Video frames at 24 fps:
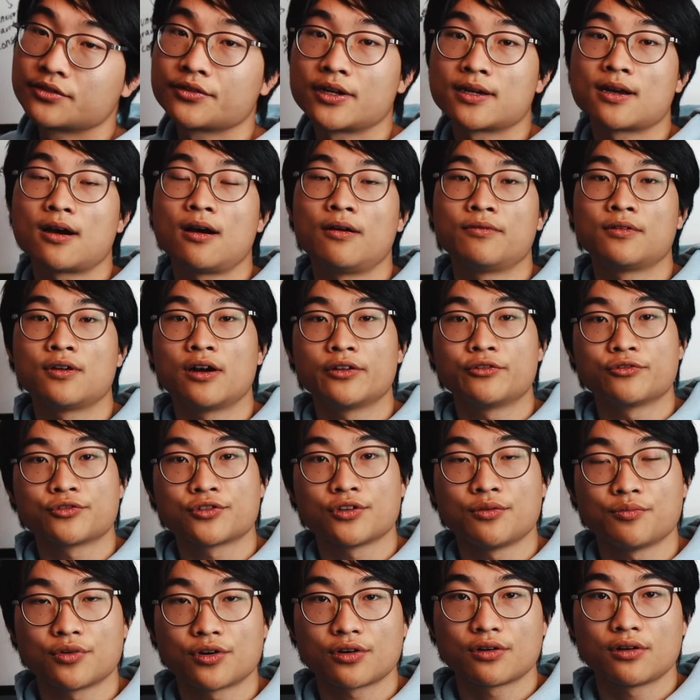like Avogadro's
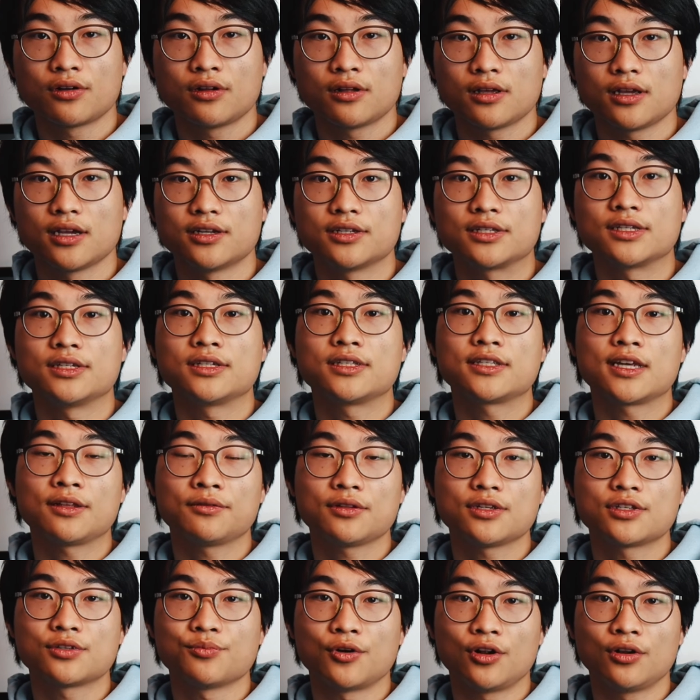number. It is insanely
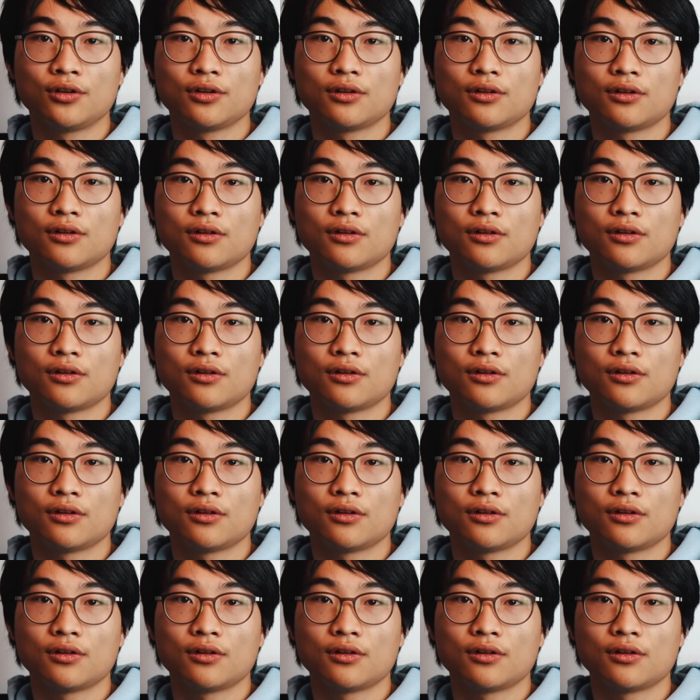small.